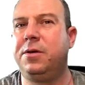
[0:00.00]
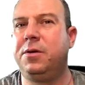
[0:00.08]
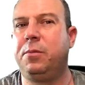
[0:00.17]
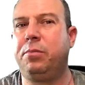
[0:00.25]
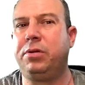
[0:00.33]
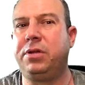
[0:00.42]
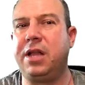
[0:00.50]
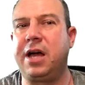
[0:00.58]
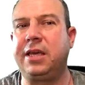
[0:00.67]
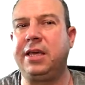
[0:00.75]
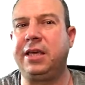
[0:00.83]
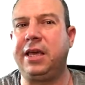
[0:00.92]

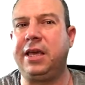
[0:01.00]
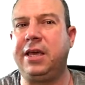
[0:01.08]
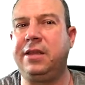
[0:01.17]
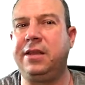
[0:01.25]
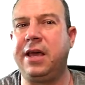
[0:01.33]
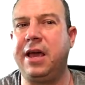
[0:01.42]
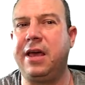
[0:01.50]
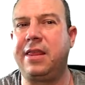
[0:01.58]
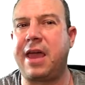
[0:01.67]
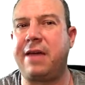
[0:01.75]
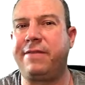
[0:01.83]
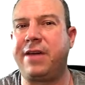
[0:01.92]
plugging in
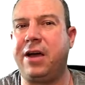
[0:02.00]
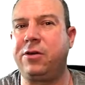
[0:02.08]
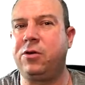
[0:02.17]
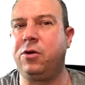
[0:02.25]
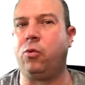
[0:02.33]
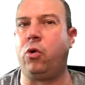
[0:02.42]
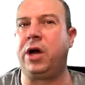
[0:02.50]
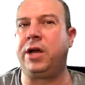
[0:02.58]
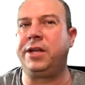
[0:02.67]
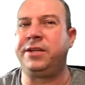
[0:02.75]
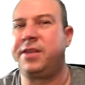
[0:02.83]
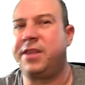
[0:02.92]
that value of 1
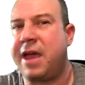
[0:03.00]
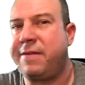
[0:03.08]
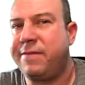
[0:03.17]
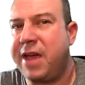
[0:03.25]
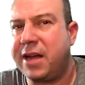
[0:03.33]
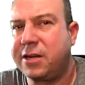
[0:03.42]
into that vector